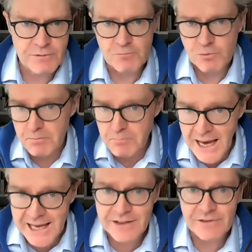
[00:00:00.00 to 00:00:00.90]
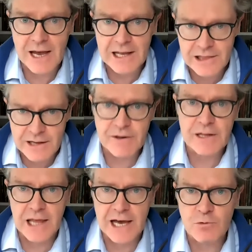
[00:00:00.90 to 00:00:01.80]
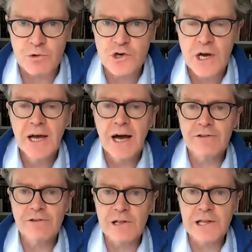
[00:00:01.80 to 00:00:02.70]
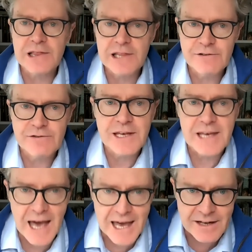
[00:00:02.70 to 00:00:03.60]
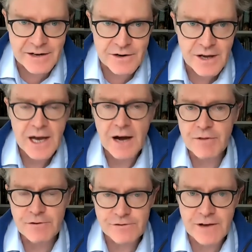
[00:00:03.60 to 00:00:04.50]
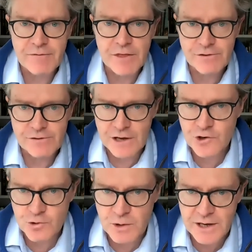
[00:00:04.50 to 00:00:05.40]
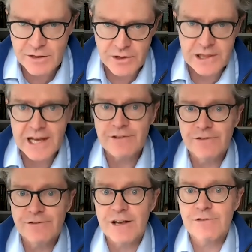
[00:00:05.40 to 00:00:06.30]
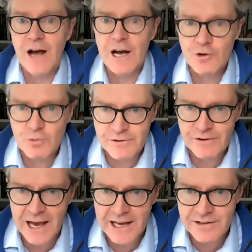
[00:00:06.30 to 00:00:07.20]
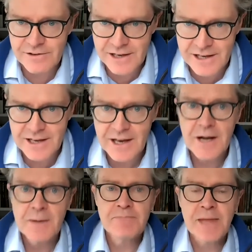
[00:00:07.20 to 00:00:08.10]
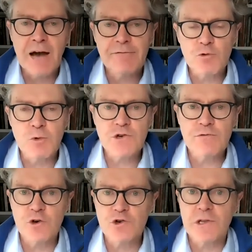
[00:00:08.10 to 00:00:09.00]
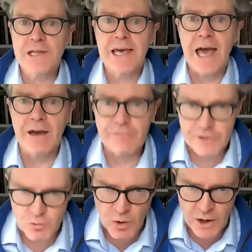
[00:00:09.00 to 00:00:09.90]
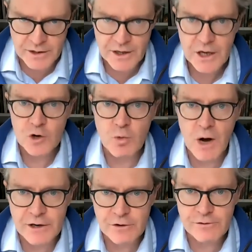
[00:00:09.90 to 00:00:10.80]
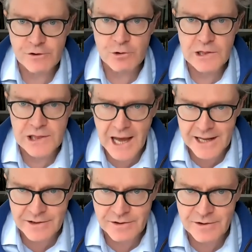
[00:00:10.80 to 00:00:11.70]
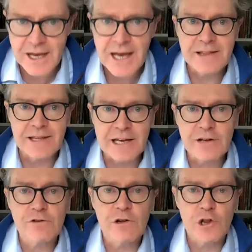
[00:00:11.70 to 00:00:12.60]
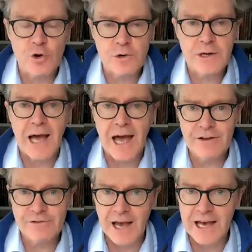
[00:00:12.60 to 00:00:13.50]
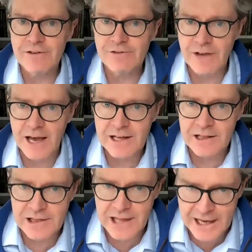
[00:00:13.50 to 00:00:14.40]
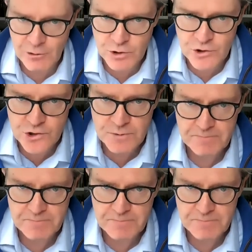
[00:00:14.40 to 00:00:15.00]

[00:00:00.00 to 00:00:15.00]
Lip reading: remained a living language until at least the end of the 7th century, the late 600s AD, after which virtually everyone who understood Latin needed to learn it as a second language.